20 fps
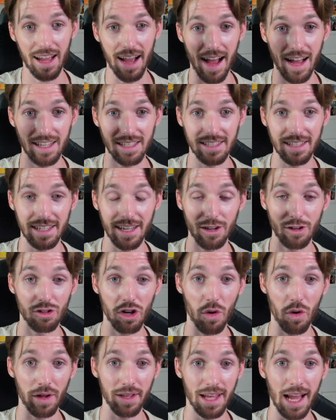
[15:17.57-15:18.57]
I see it
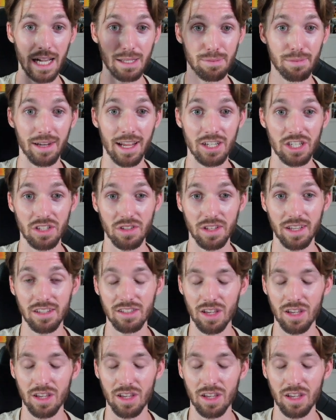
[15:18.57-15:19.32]
growing exponentially.